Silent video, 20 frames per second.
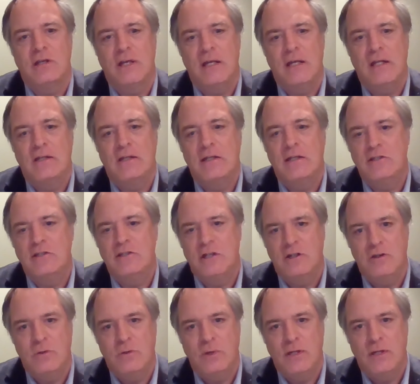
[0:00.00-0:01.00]
and
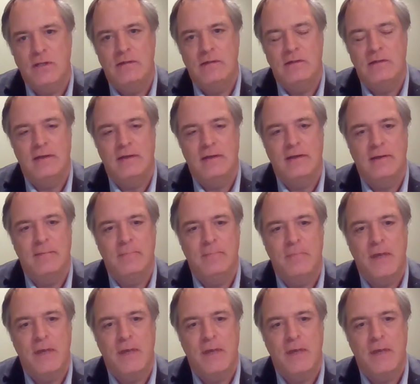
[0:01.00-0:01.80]
continue it, um,